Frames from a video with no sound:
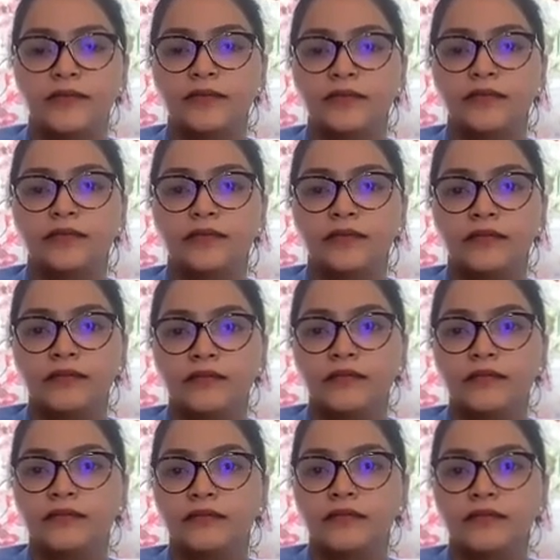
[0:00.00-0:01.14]

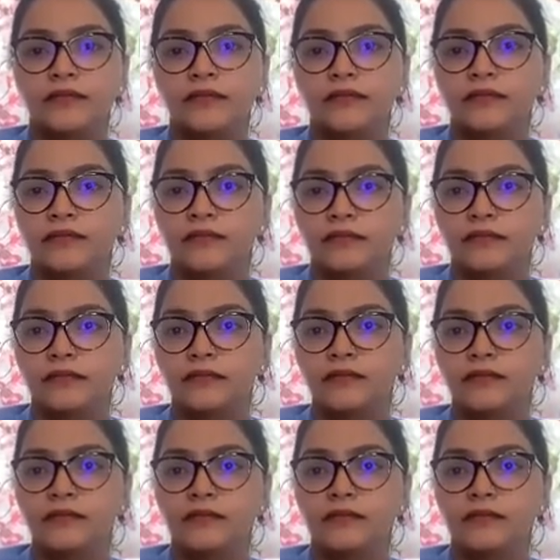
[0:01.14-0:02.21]
[no speech]